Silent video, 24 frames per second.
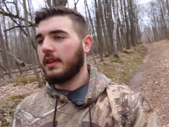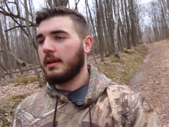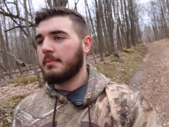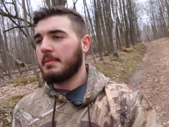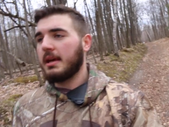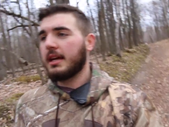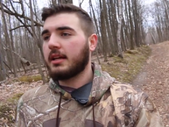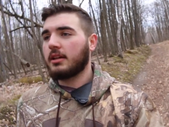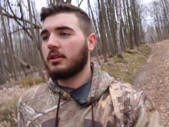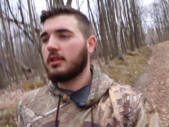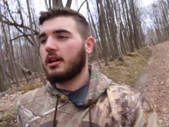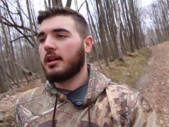They
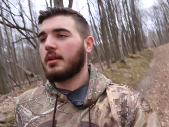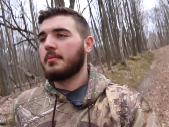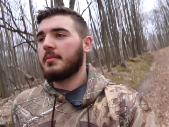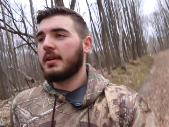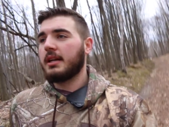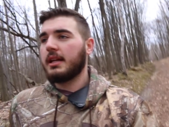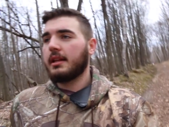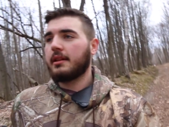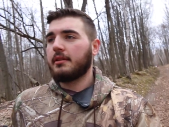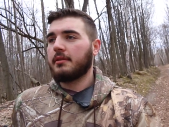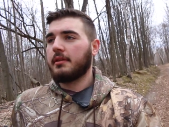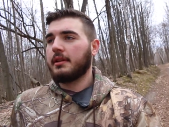make a lot of
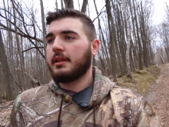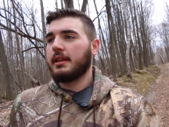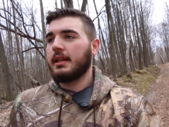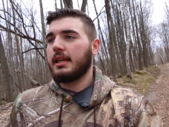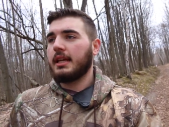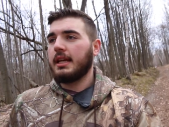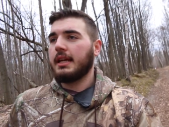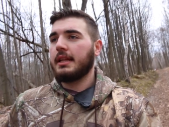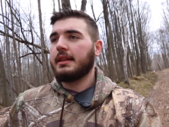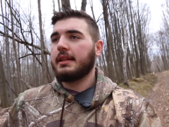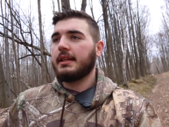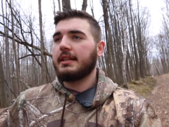money, so it's
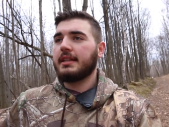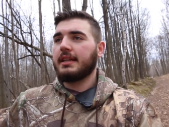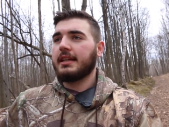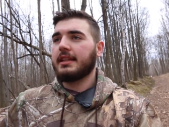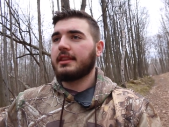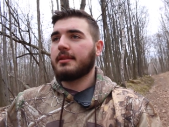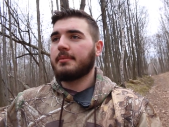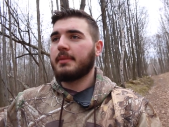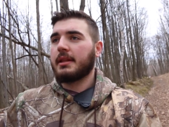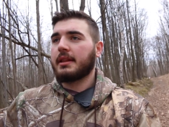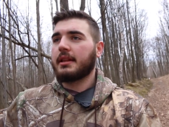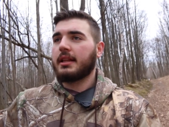easy to
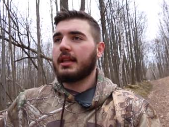get them as